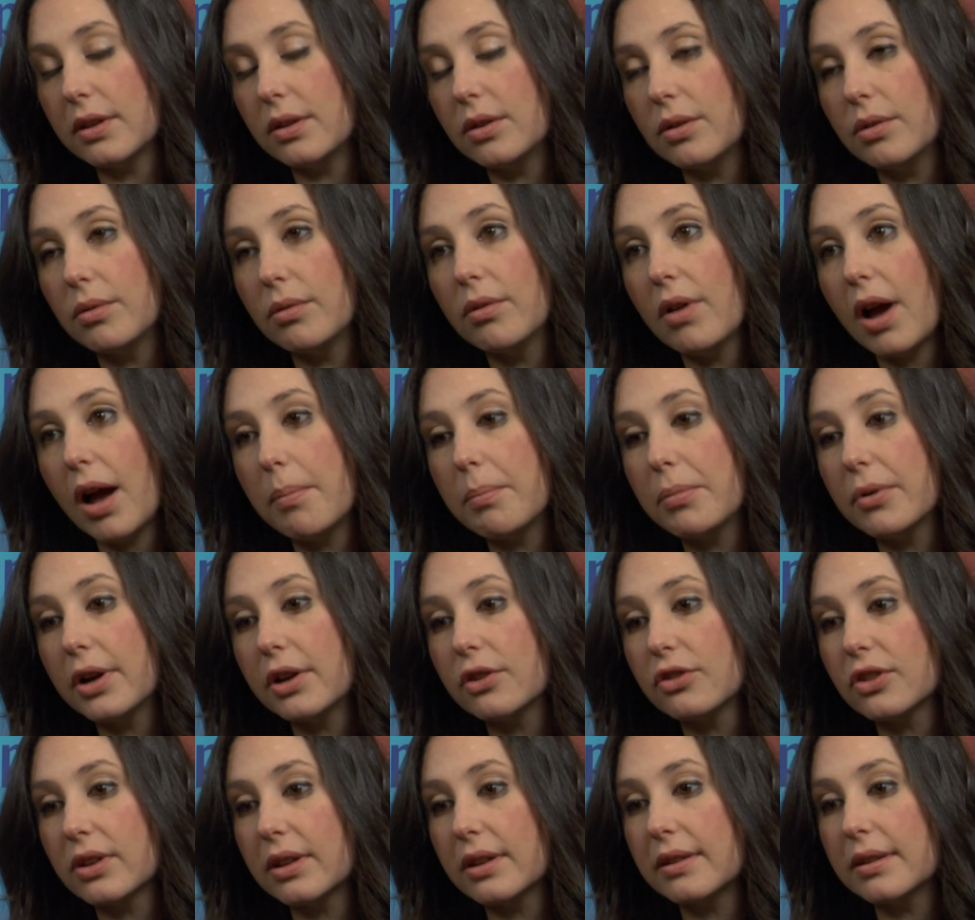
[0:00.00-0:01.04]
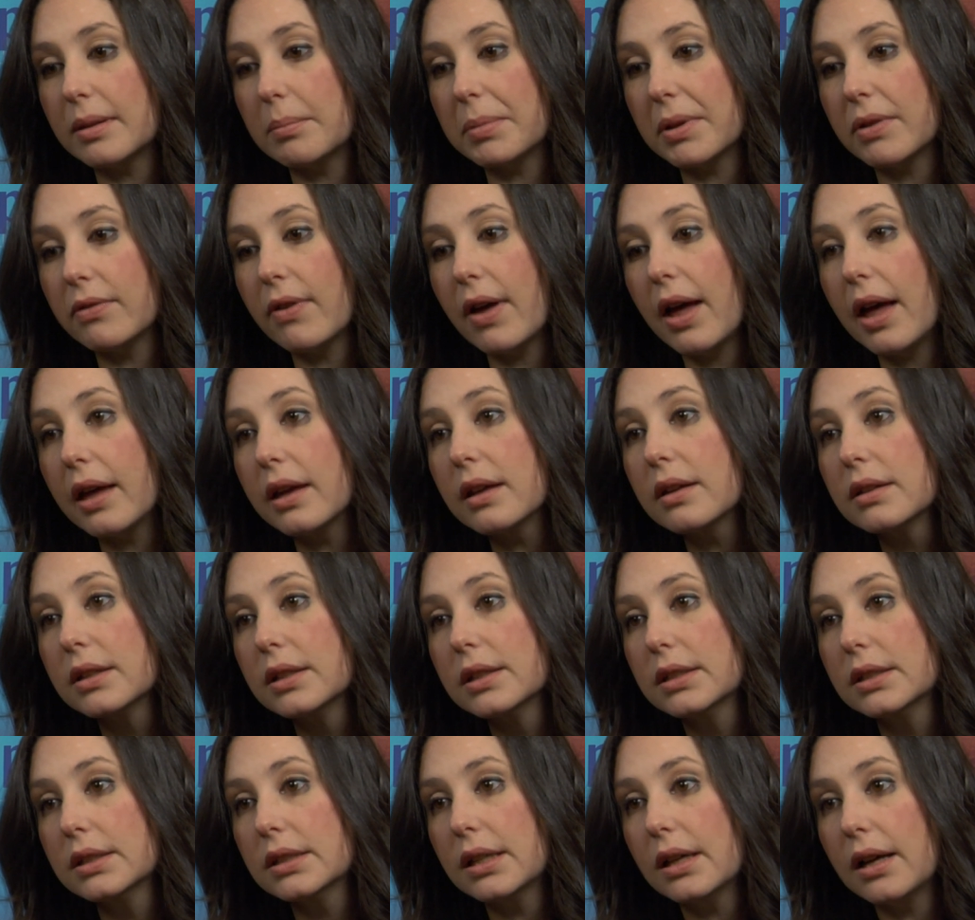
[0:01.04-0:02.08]
to operationally simplify
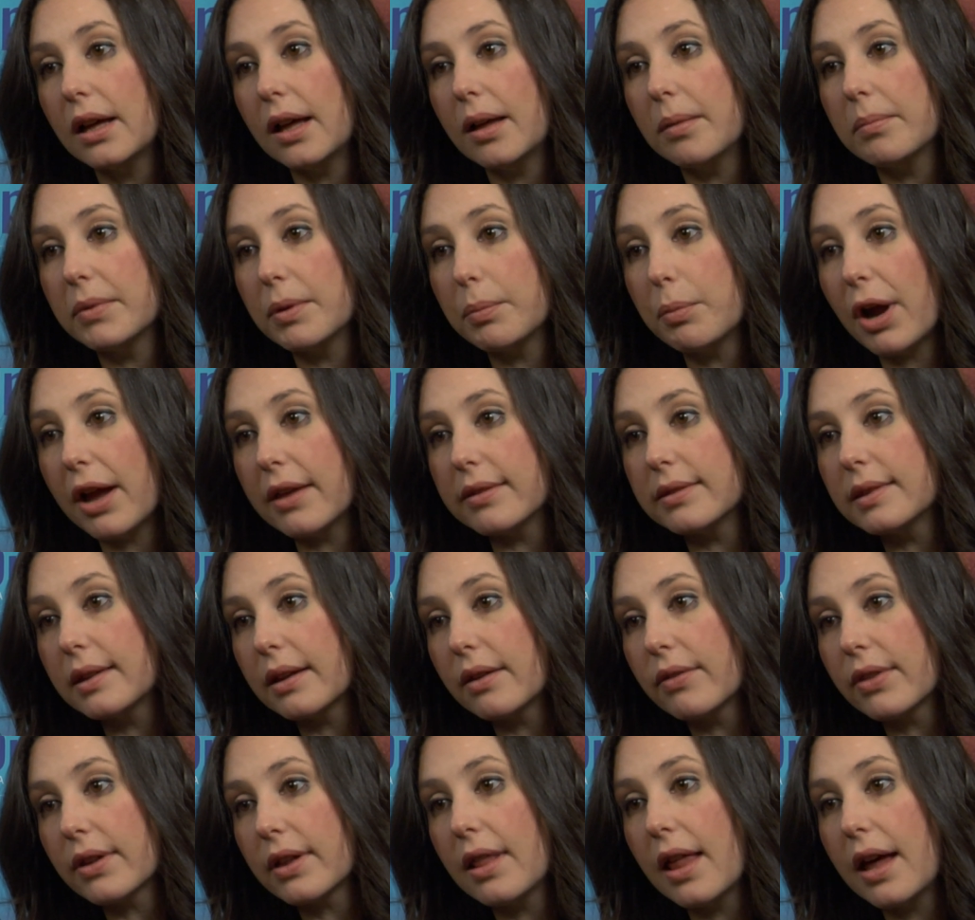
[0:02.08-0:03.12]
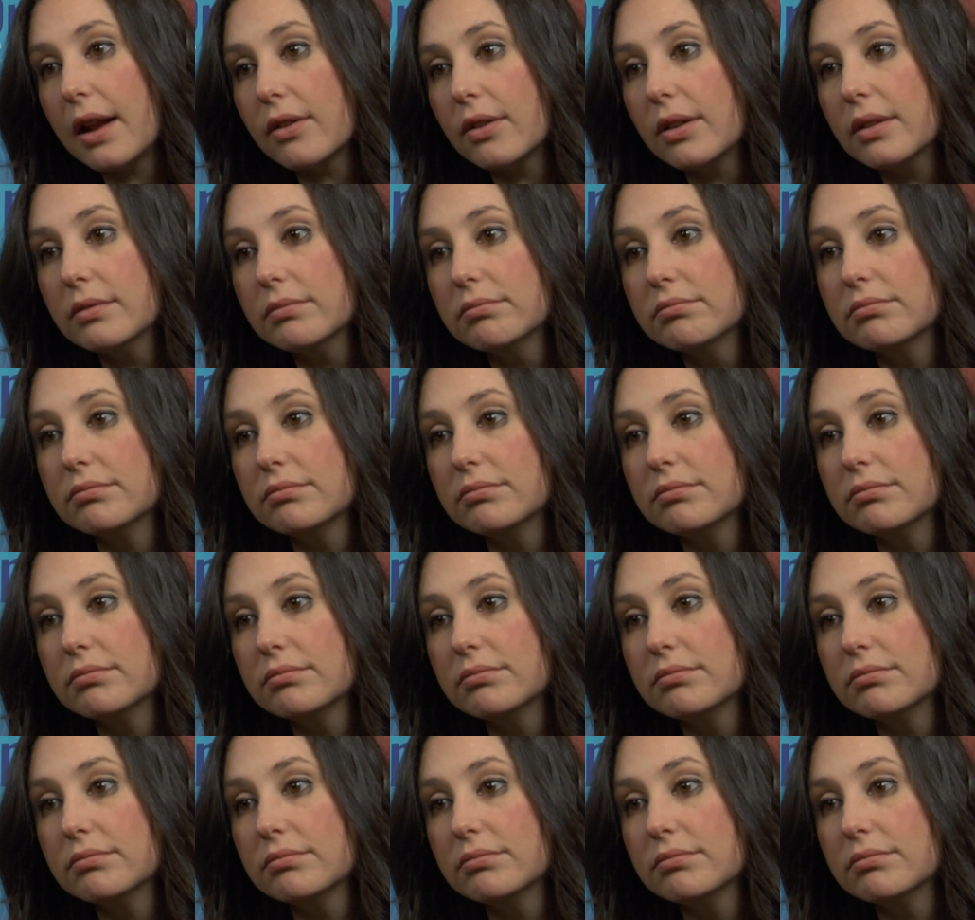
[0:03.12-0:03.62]
um, the processing of the collateral.